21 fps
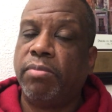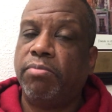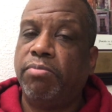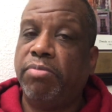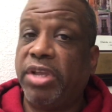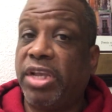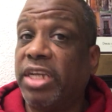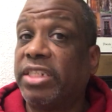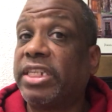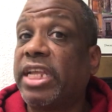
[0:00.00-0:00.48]

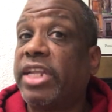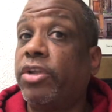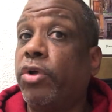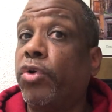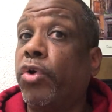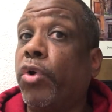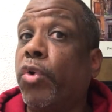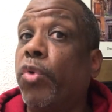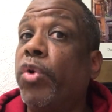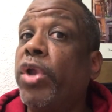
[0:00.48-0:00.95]
Because I
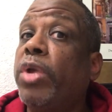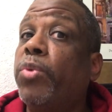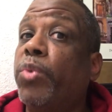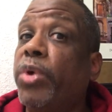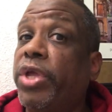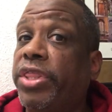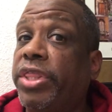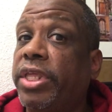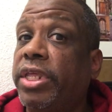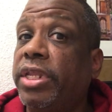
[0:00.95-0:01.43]
don't agree
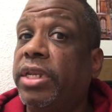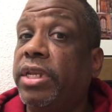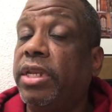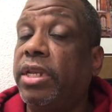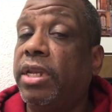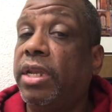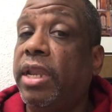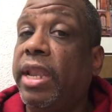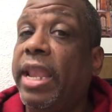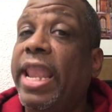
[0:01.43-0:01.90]
with it,
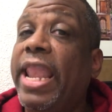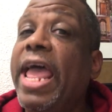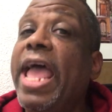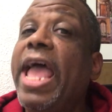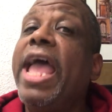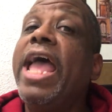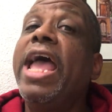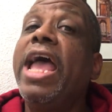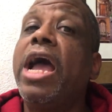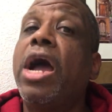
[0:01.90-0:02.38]

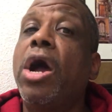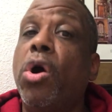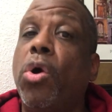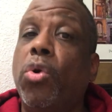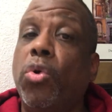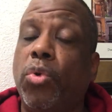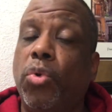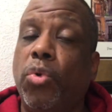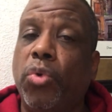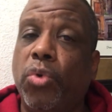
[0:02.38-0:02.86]
now,
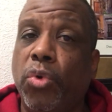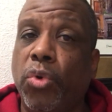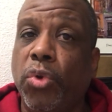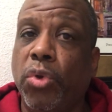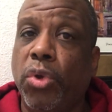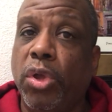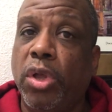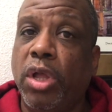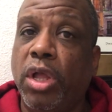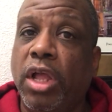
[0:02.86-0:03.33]

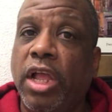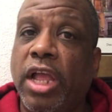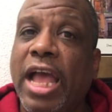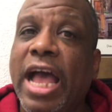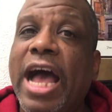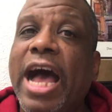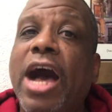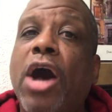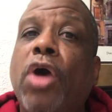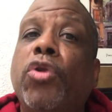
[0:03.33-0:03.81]

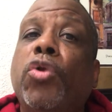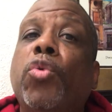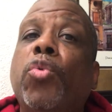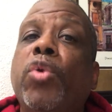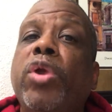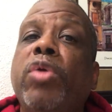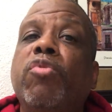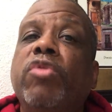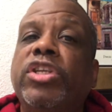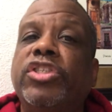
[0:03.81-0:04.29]
how do
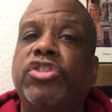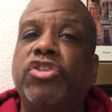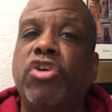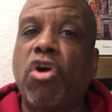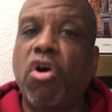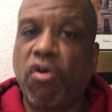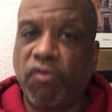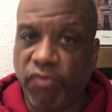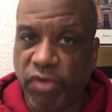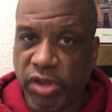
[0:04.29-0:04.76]
we
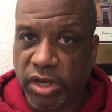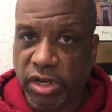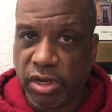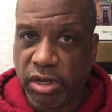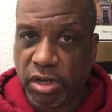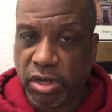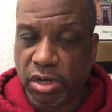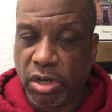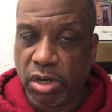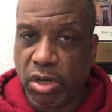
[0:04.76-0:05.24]
resolve it?
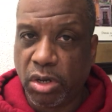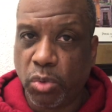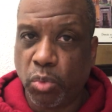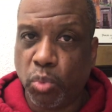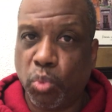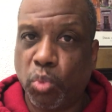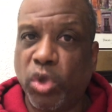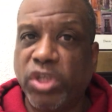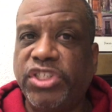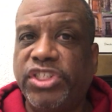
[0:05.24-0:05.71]

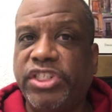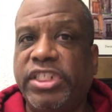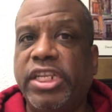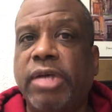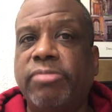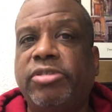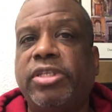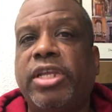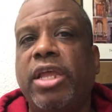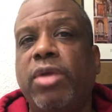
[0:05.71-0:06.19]
What
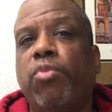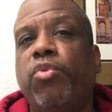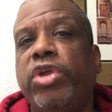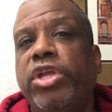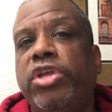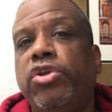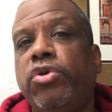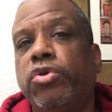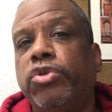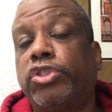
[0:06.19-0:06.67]
steps can we
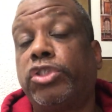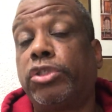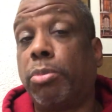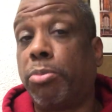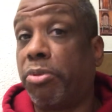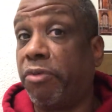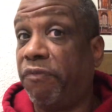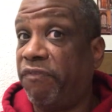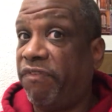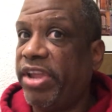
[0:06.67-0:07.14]
use to
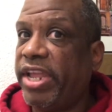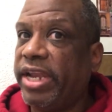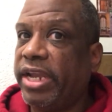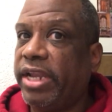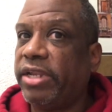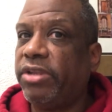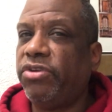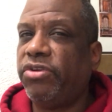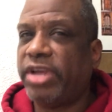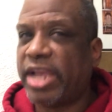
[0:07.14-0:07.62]
prevent
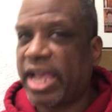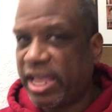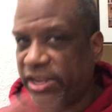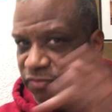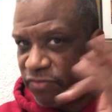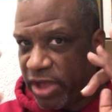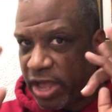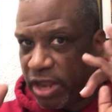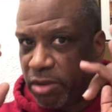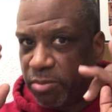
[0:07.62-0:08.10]
it? You guys
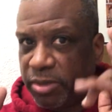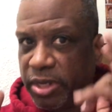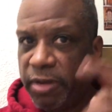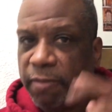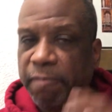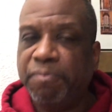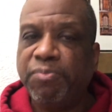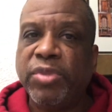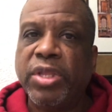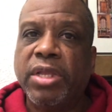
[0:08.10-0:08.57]
follow me?
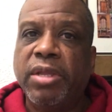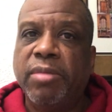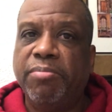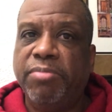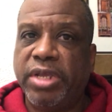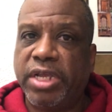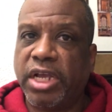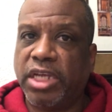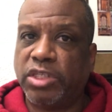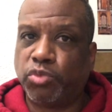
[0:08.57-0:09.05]

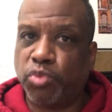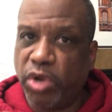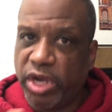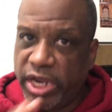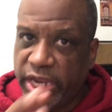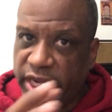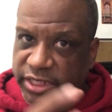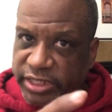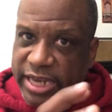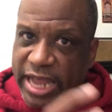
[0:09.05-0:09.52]
Because when
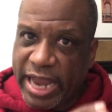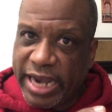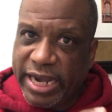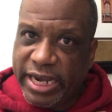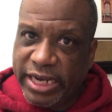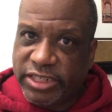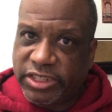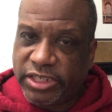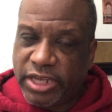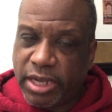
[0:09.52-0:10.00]
he's not
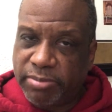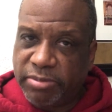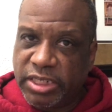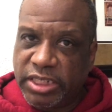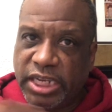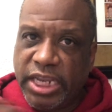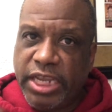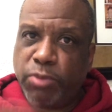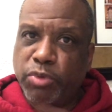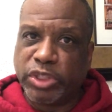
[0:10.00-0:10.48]
in
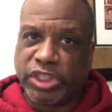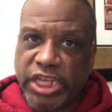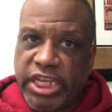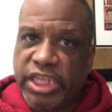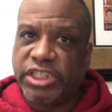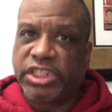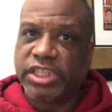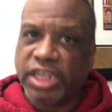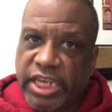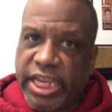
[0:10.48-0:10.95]
acceptance, he was
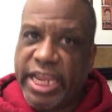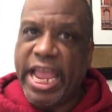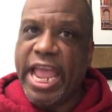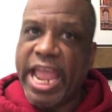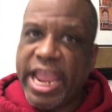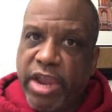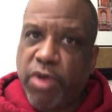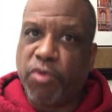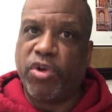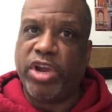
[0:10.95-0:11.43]
instantly
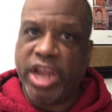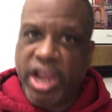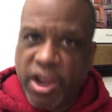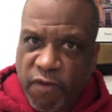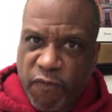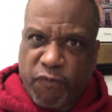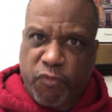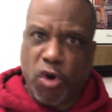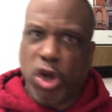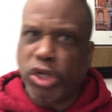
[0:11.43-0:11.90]
angry,
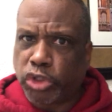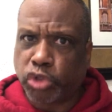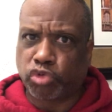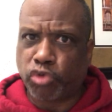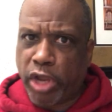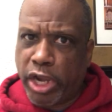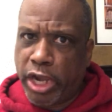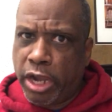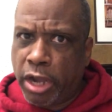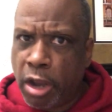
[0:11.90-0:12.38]

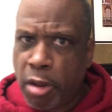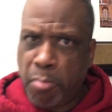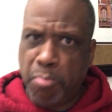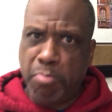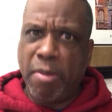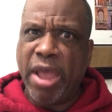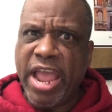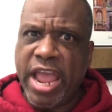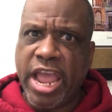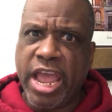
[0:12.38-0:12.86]
frustrated,
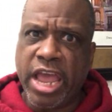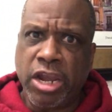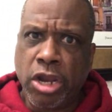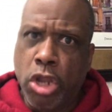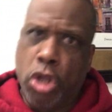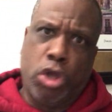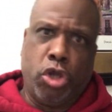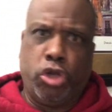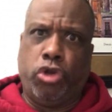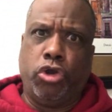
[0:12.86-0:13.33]
mad.
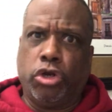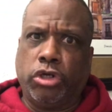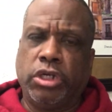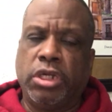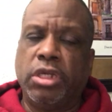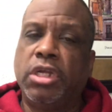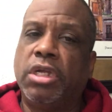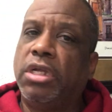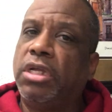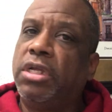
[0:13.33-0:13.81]
You're
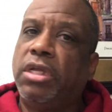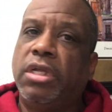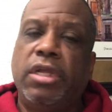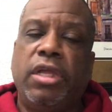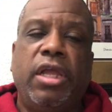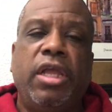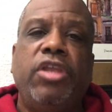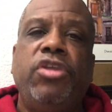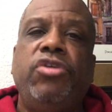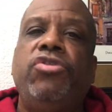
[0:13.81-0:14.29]
the,
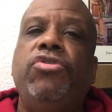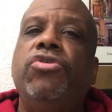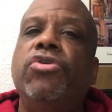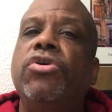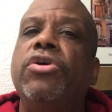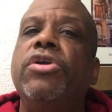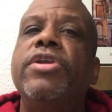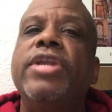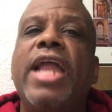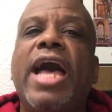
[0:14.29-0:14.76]

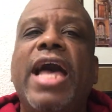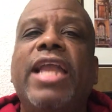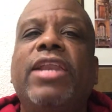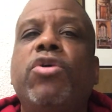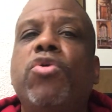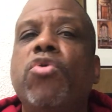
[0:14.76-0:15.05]
you're not